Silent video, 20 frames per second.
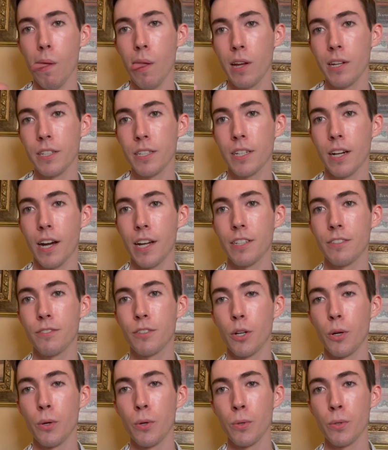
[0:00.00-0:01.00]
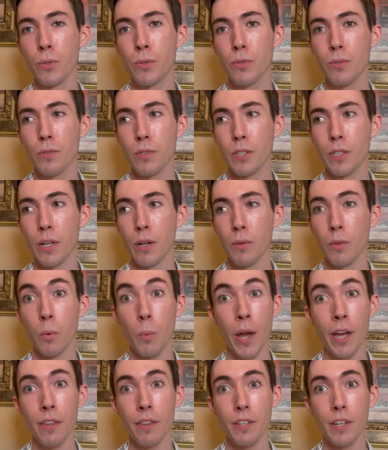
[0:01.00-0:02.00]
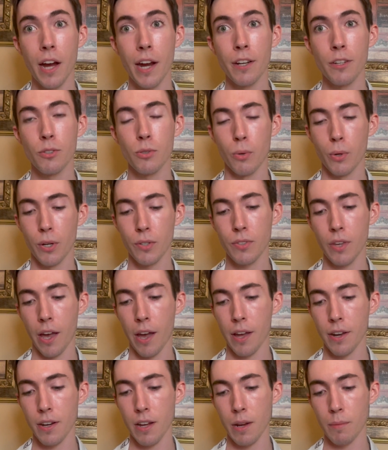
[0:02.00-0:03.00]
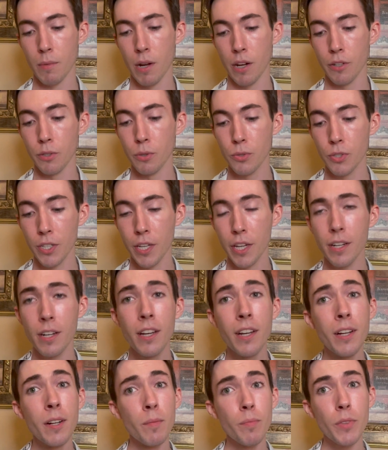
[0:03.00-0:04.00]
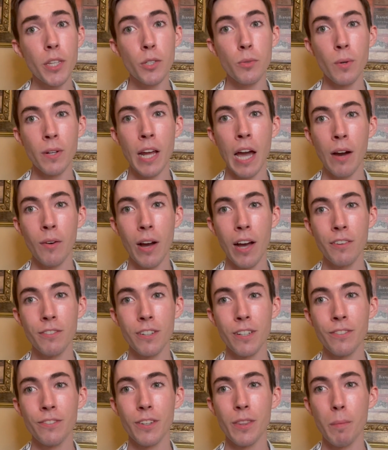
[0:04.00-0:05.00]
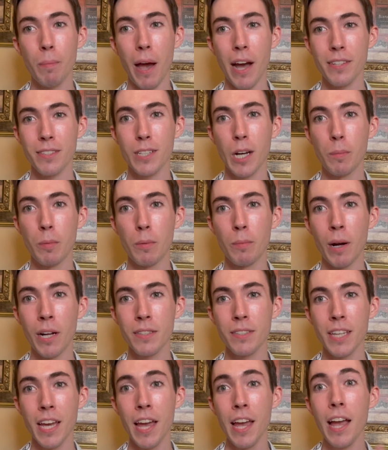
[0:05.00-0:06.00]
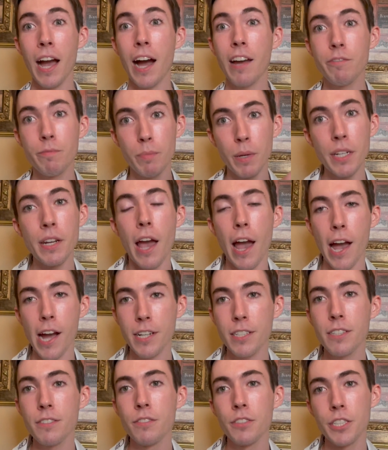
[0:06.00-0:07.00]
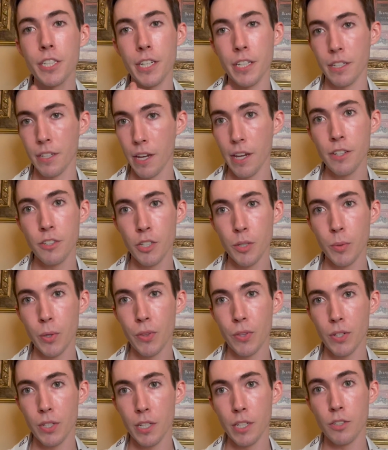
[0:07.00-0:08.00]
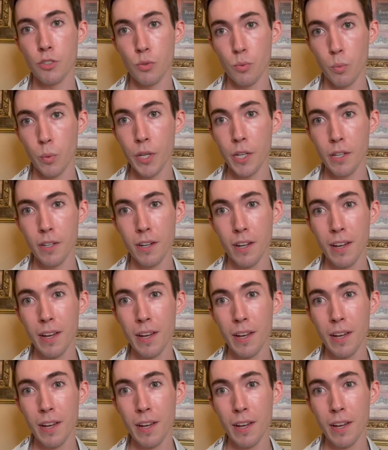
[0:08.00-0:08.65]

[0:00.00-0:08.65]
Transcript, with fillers: it kind of goes, you know, the way of the dinosaurs, and I'm not using it. This one, however, for the past couple months, I've been actively engaging with it each week